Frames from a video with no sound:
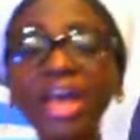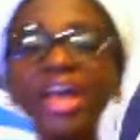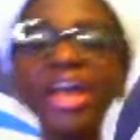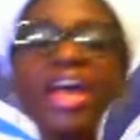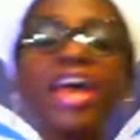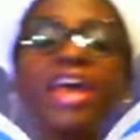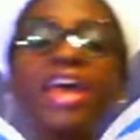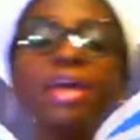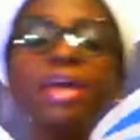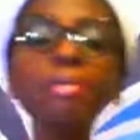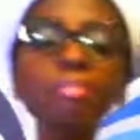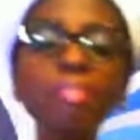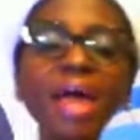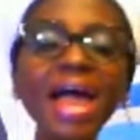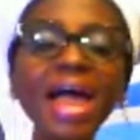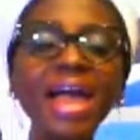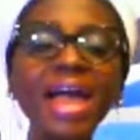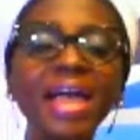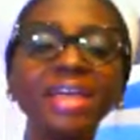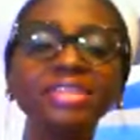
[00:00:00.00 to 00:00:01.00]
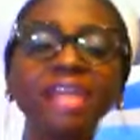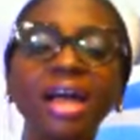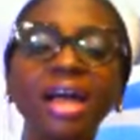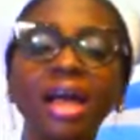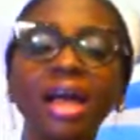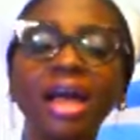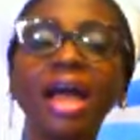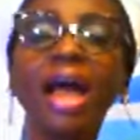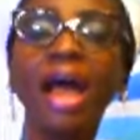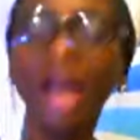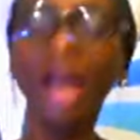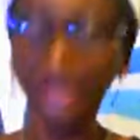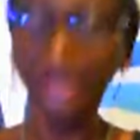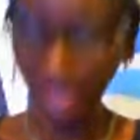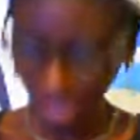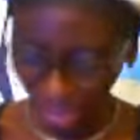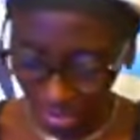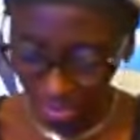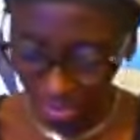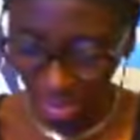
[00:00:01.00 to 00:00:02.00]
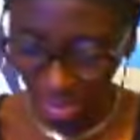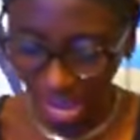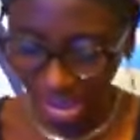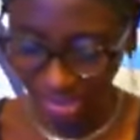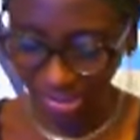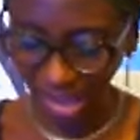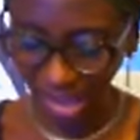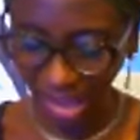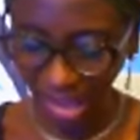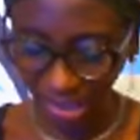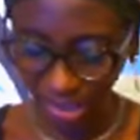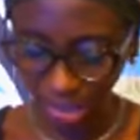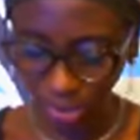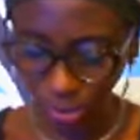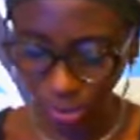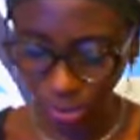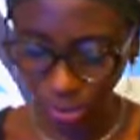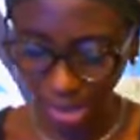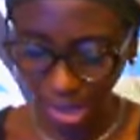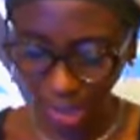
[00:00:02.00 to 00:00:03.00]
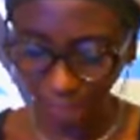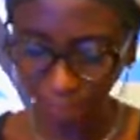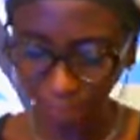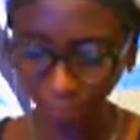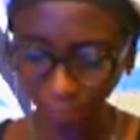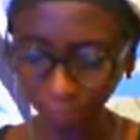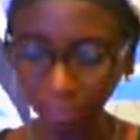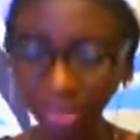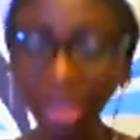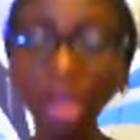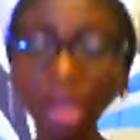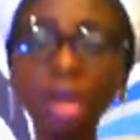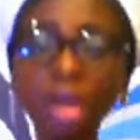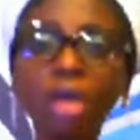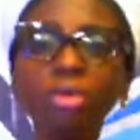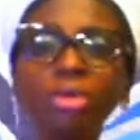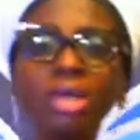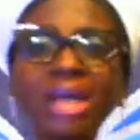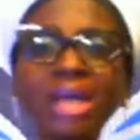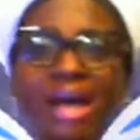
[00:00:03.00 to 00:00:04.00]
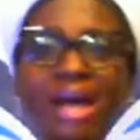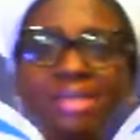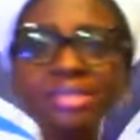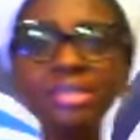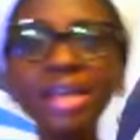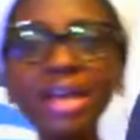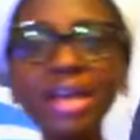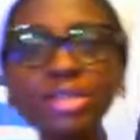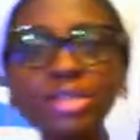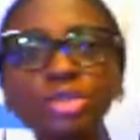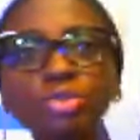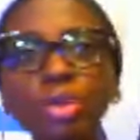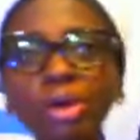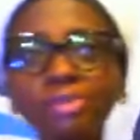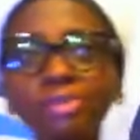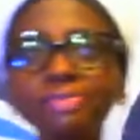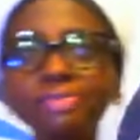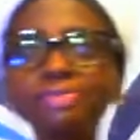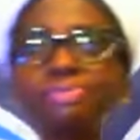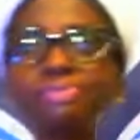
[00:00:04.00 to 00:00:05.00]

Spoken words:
Amen. Amen. Hallelujah. Look at the next one.